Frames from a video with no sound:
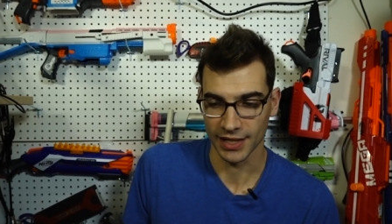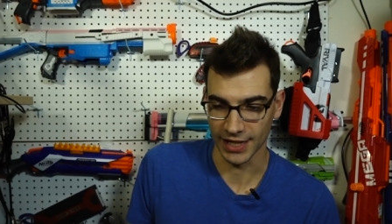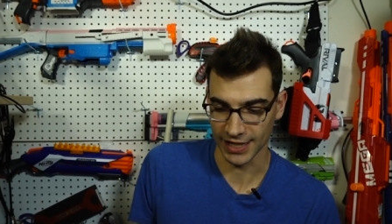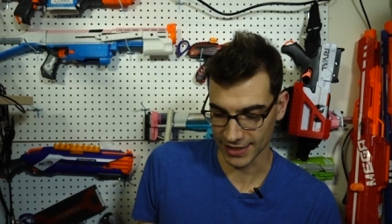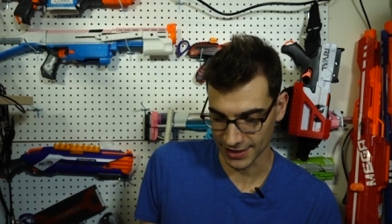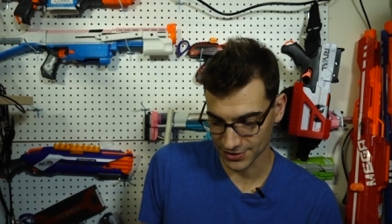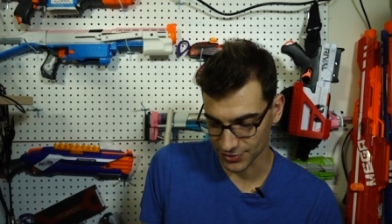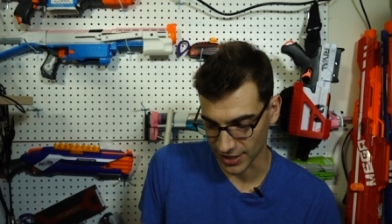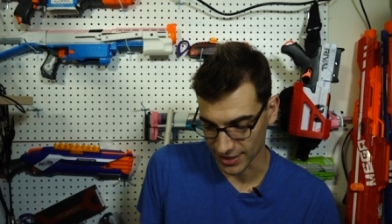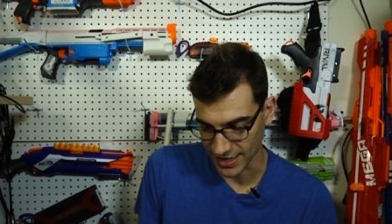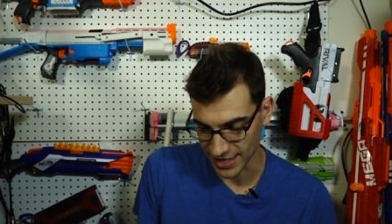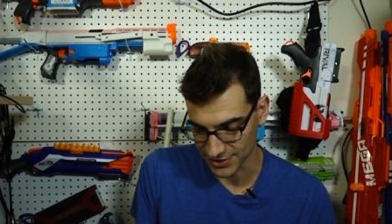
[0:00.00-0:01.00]
Uh, so
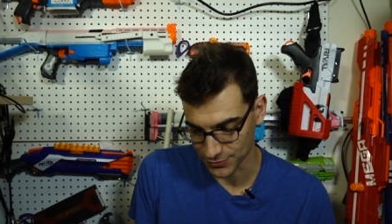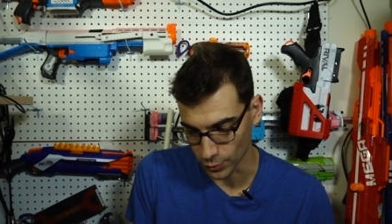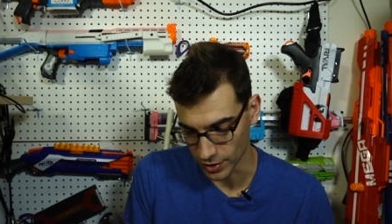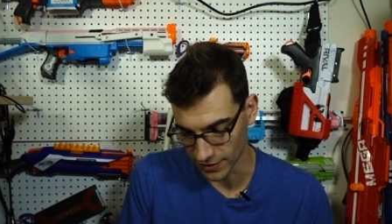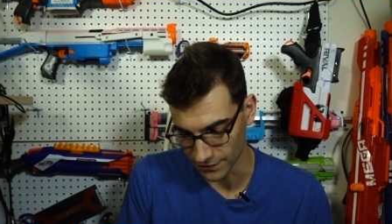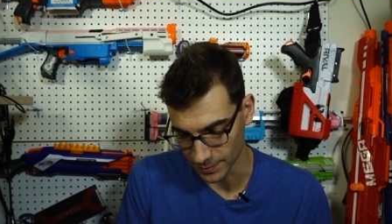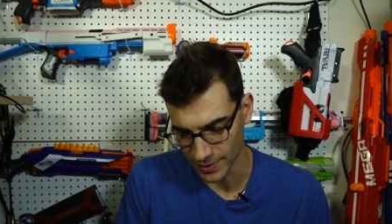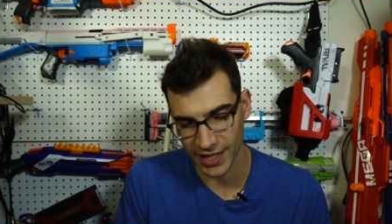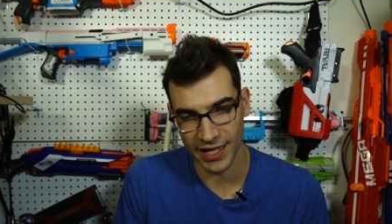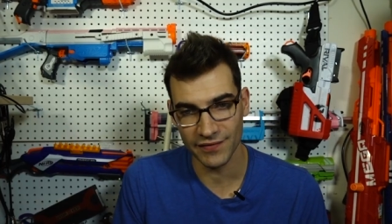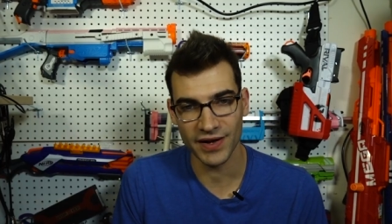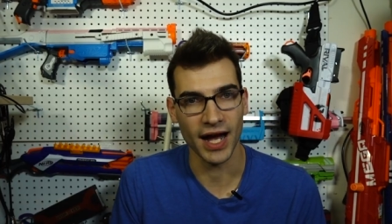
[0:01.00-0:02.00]
yeah, that is one of them.
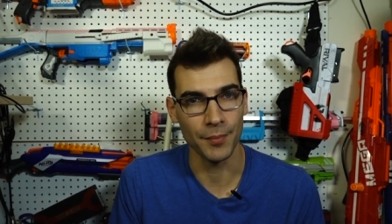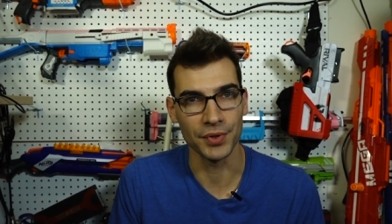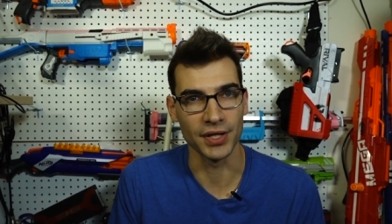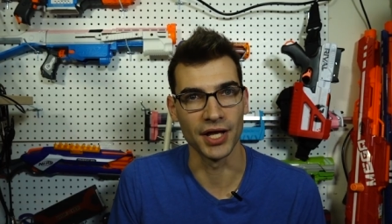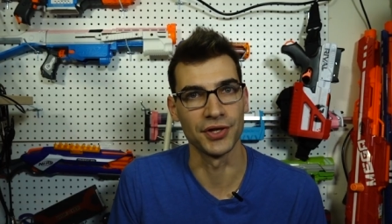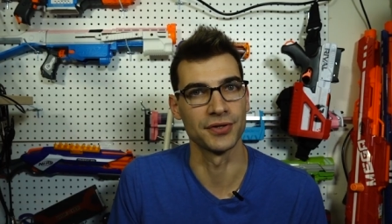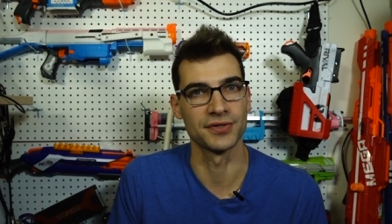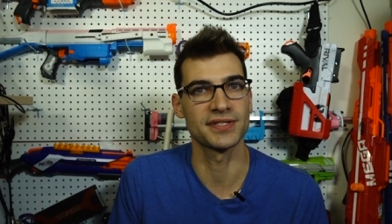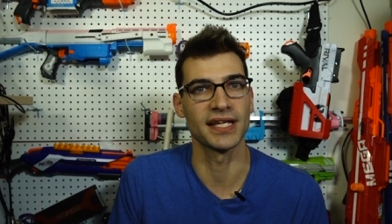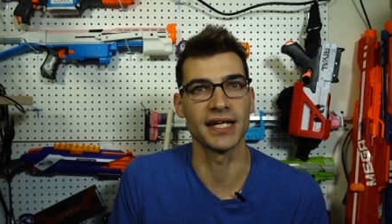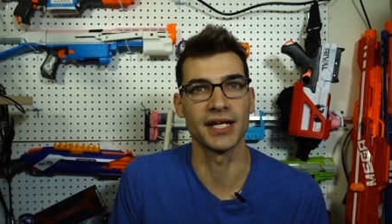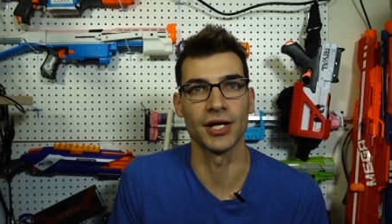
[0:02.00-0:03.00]
I have a couple
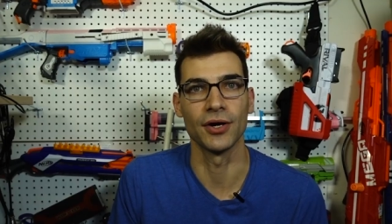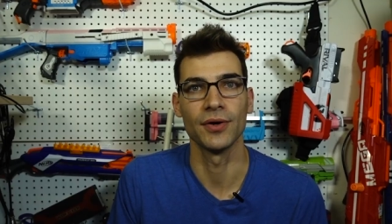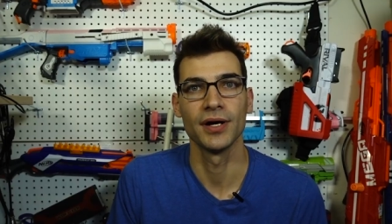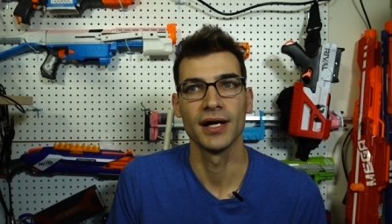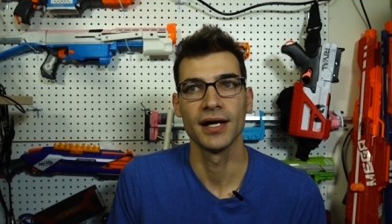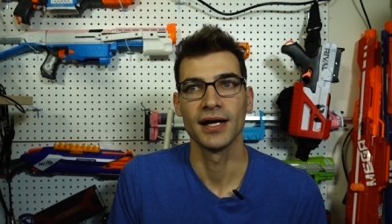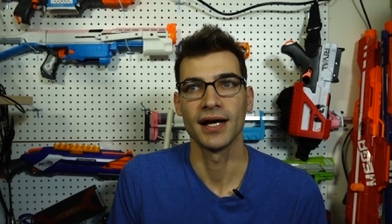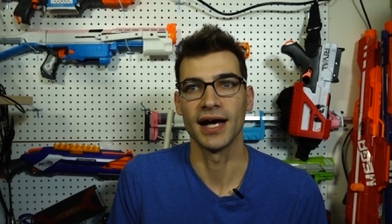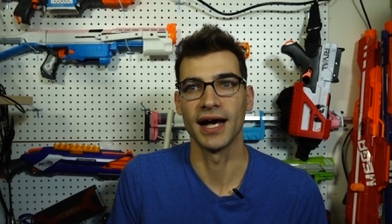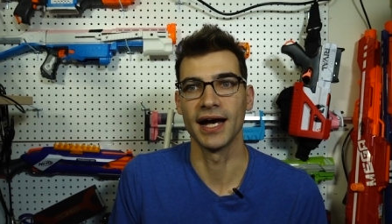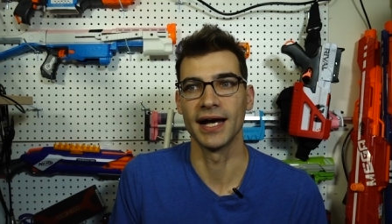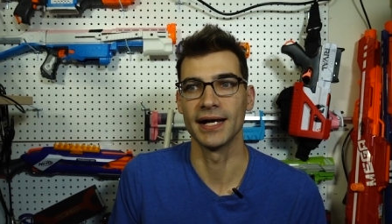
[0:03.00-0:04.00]
others that you know
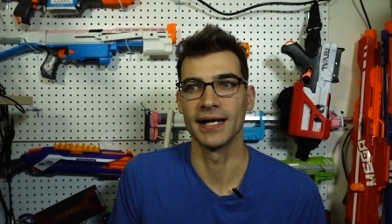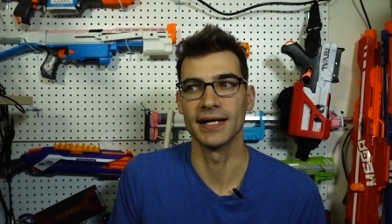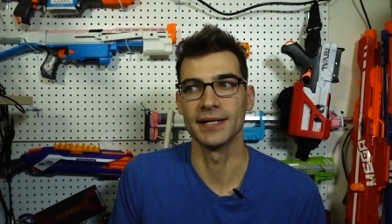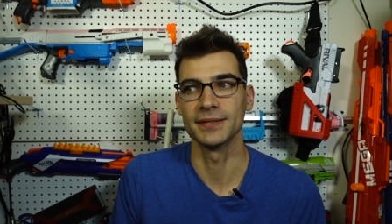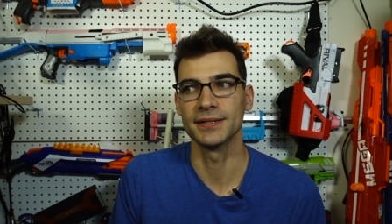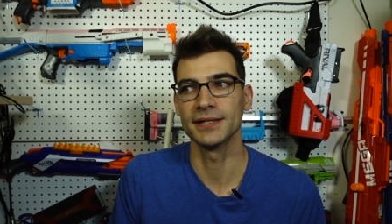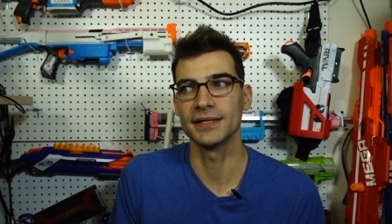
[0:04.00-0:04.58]
uh,